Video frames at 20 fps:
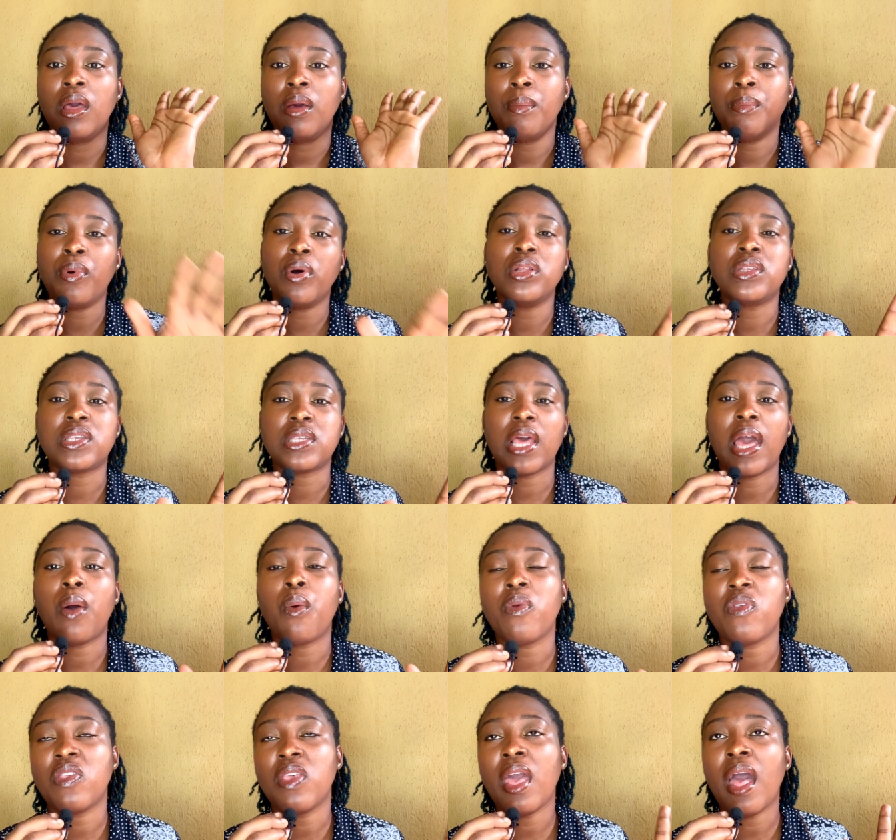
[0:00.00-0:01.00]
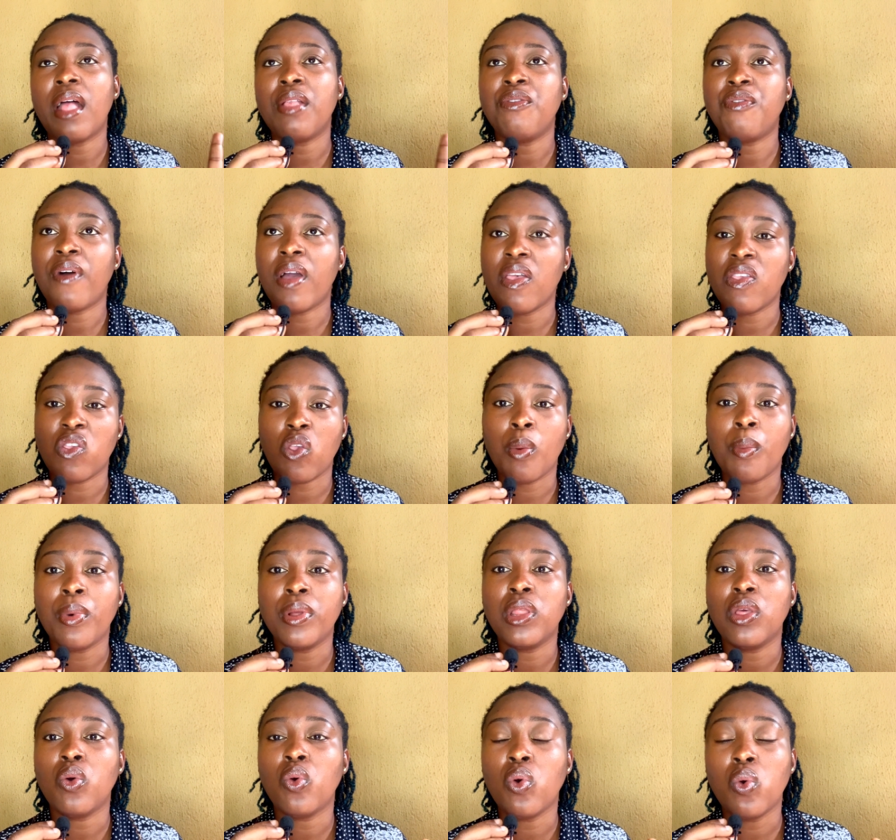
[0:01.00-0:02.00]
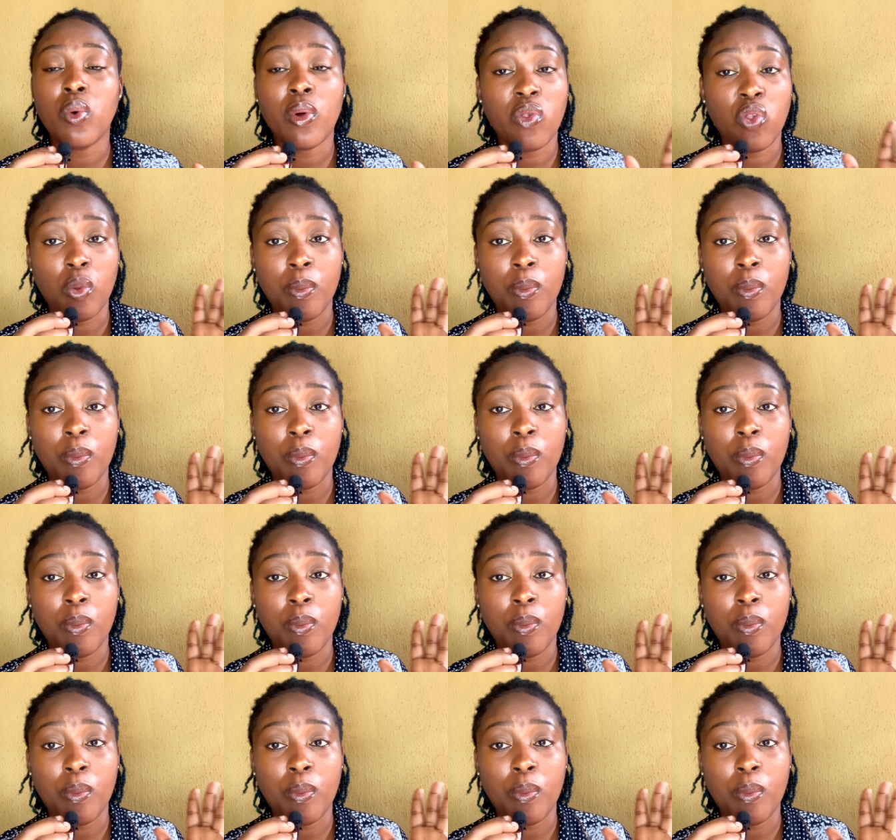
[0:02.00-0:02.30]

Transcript: but i would say advise somebody who wants